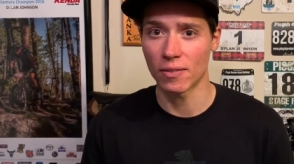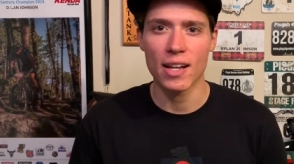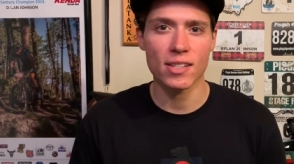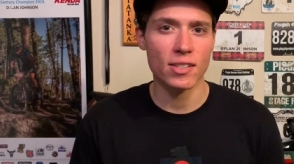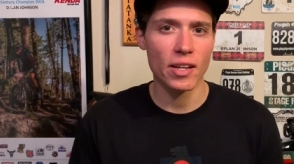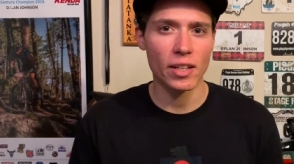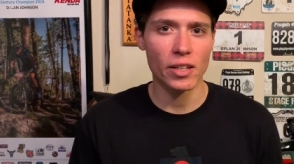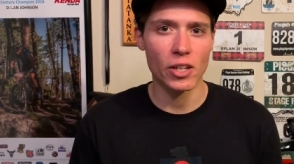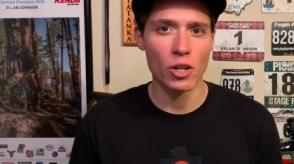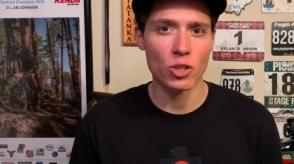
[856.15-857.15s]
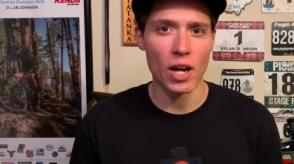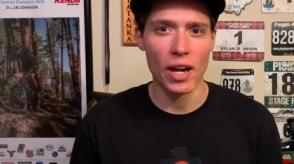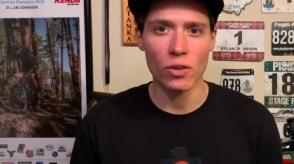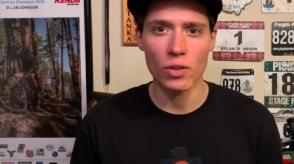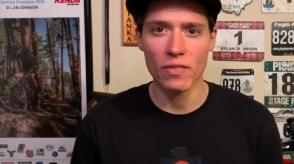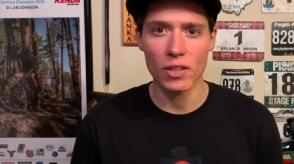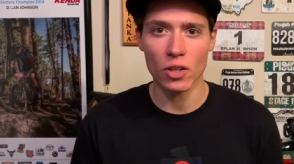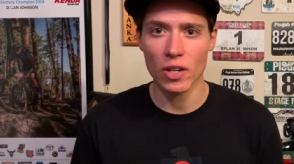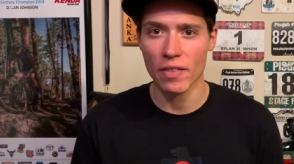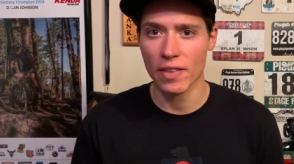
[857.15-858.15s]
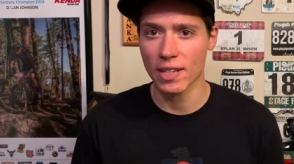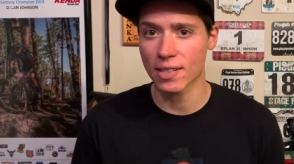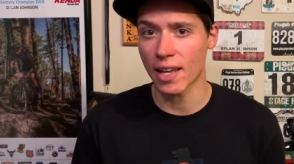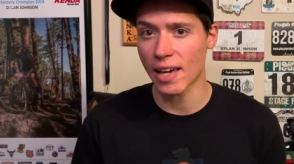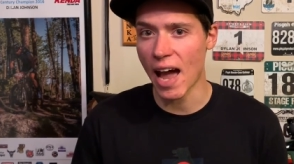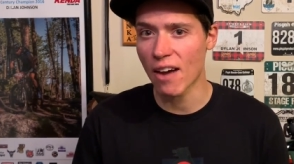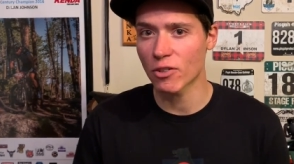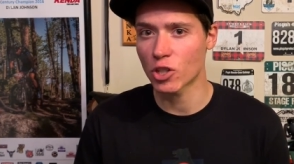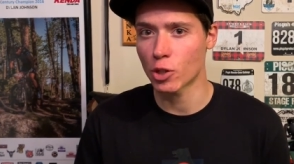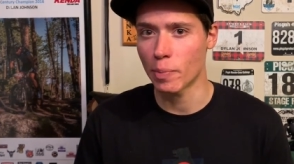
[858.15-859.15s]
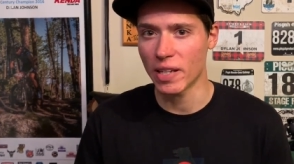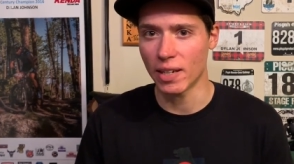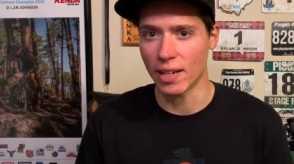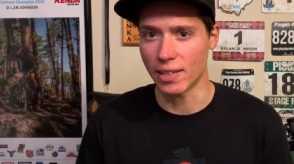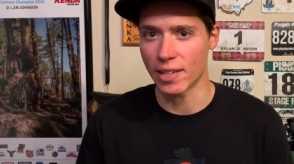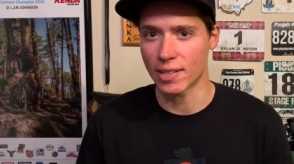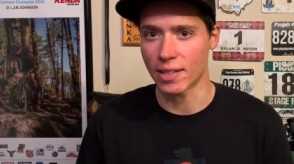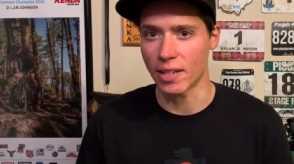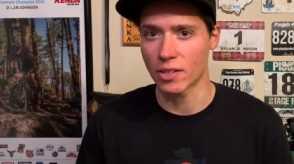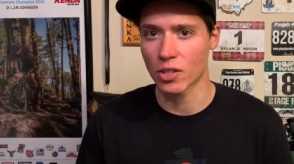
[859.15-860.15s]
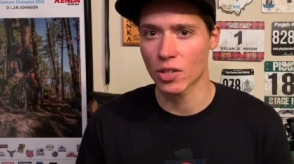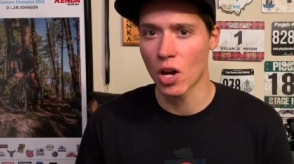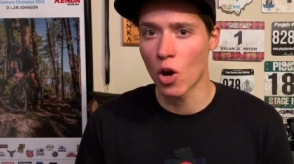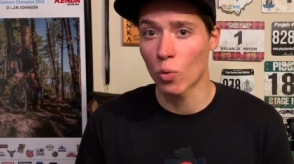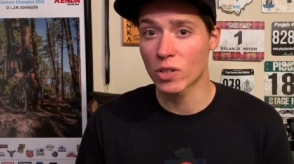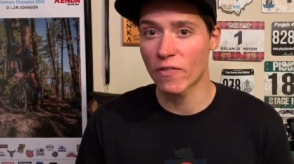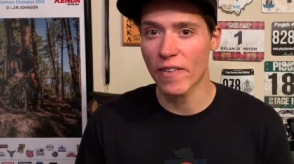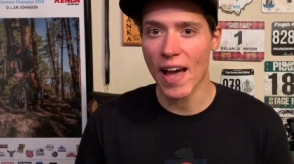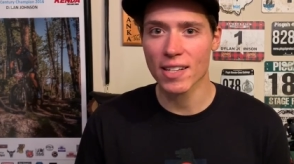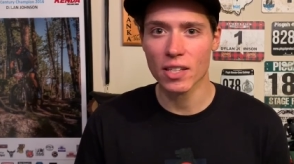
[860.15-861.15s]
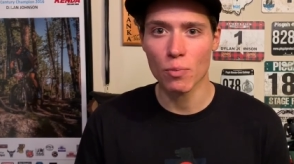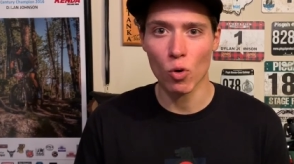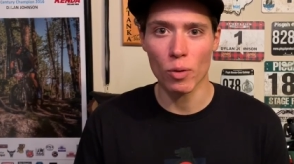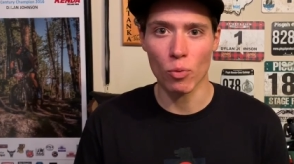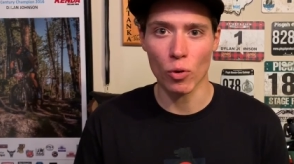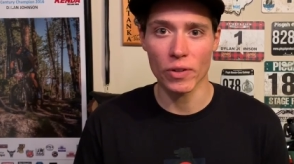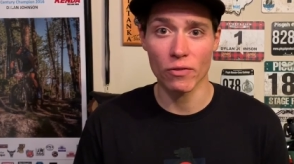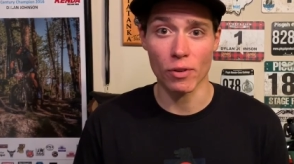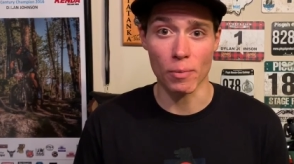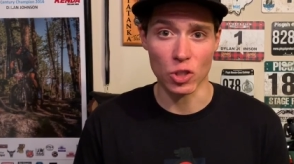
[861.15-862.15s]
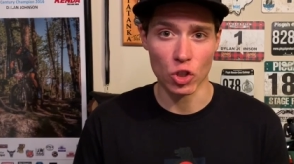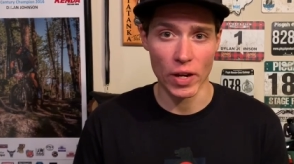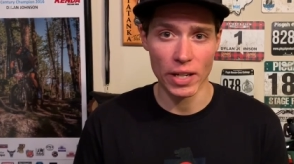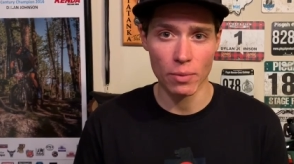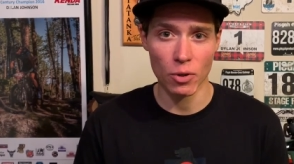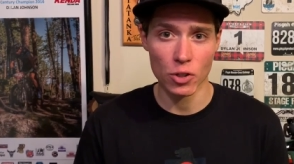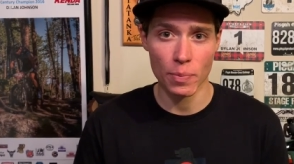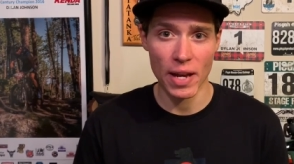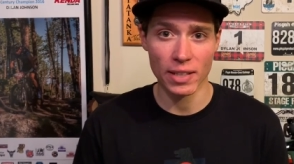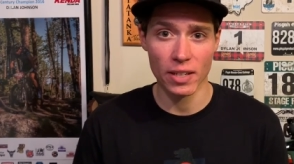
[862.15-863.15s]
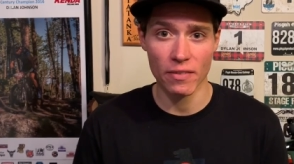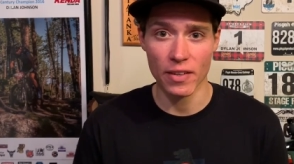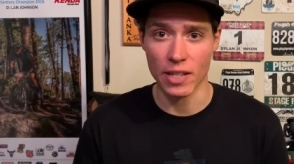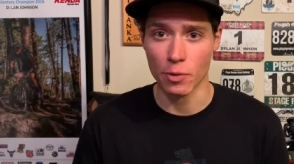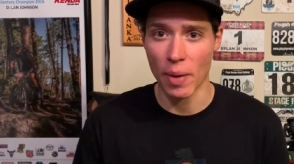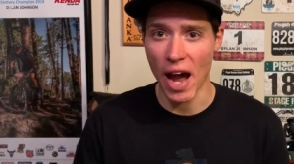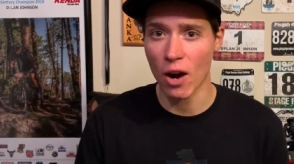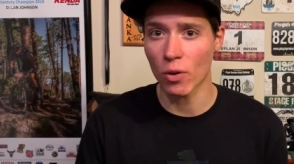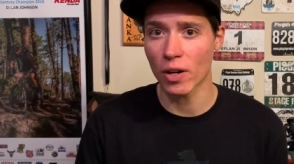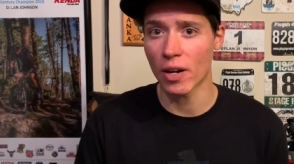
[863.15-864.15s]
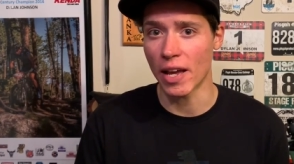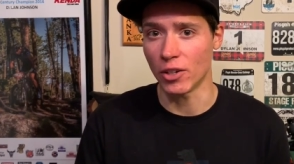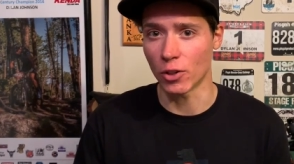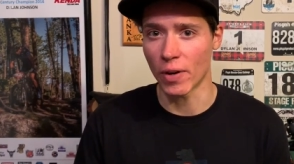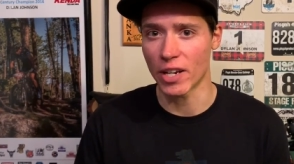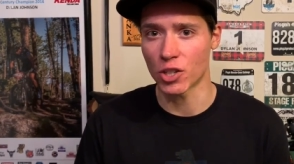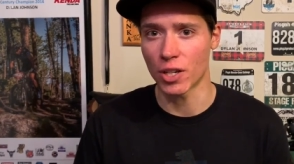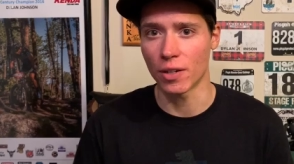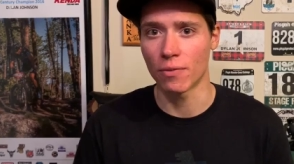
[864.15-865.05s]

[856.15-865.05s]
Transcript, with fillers: As a cycling coach, I don't even look at things like average speed and distance. What's vastly more important from a training perspective is power and duration.